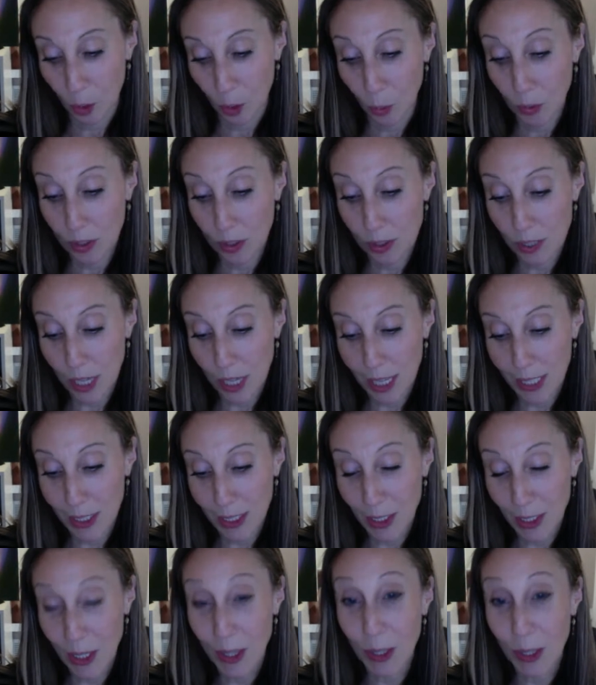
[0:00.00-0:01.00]
We
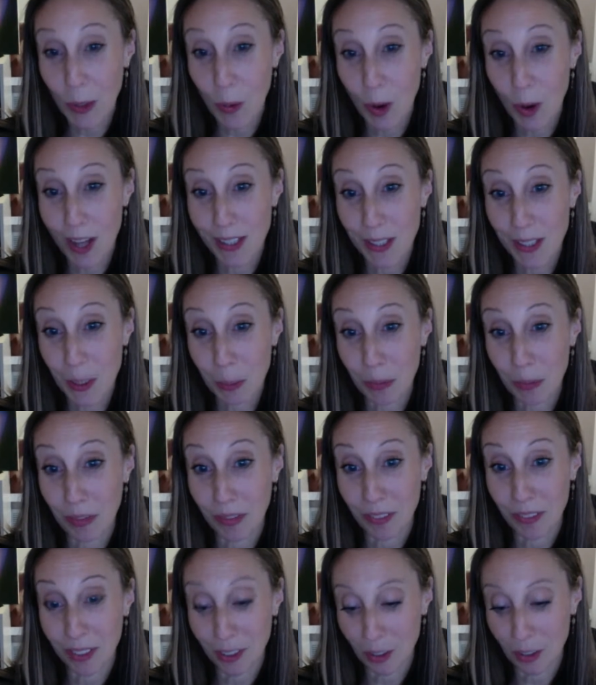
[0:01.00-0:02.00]
send the quantum
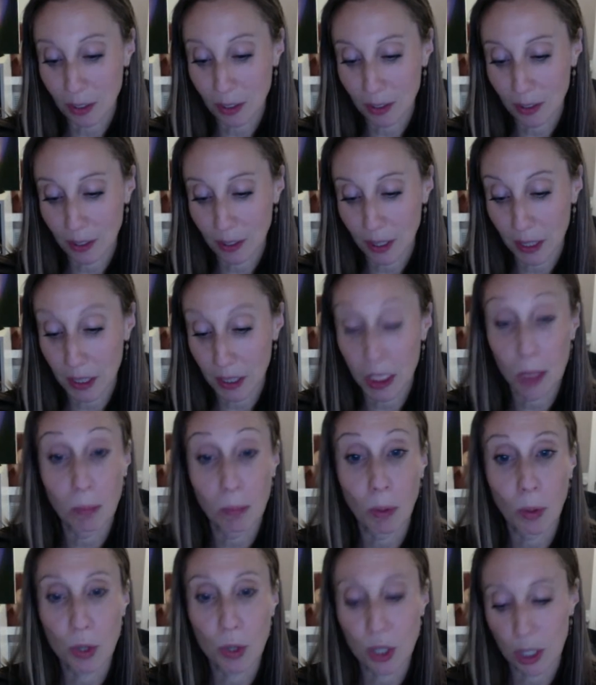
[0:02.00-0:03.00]
field an
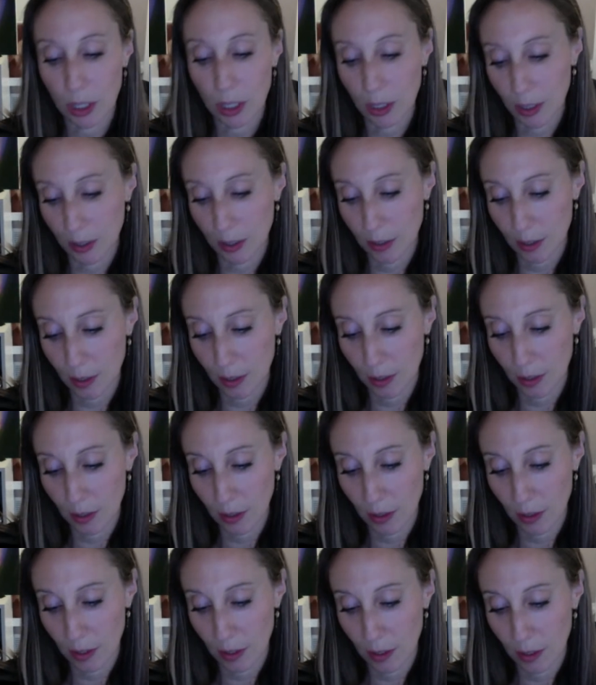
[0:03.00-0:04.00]
emotion,
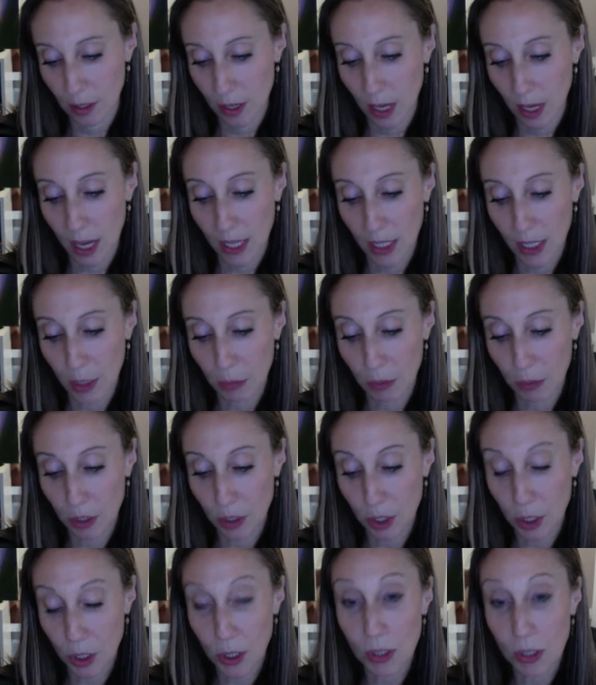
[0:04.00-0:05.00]
and it
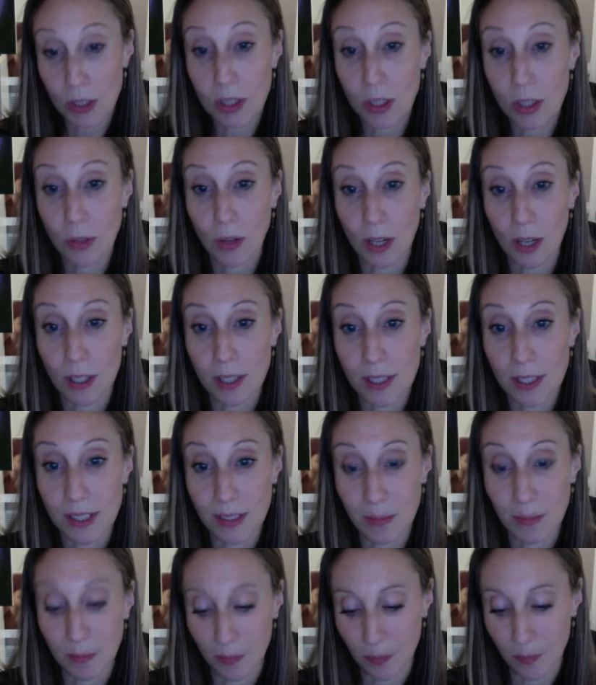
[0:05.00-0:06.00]
returns to
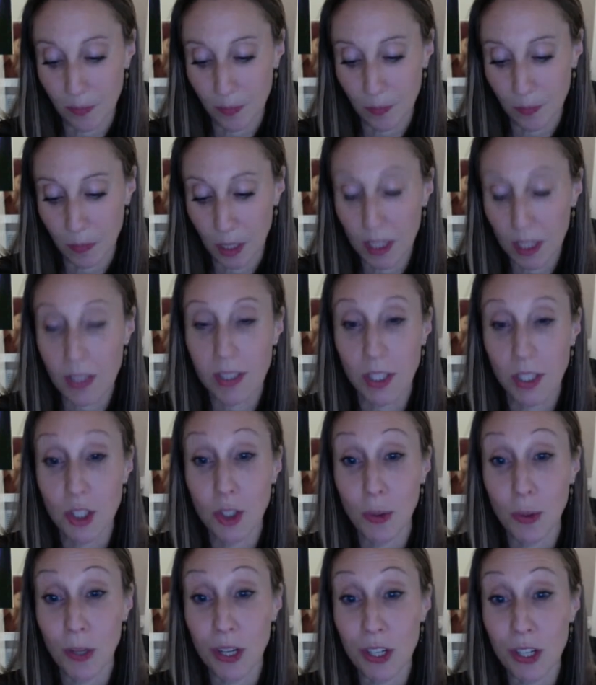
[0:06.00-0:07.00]
us a
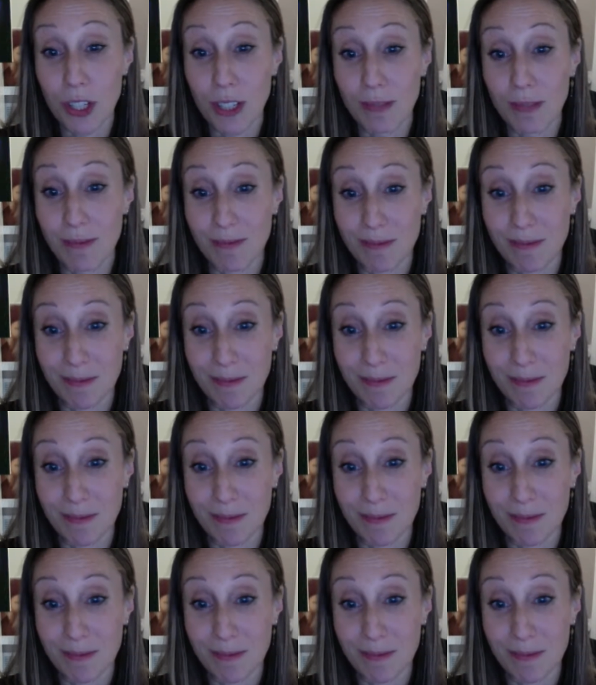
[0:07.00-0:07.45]
situation.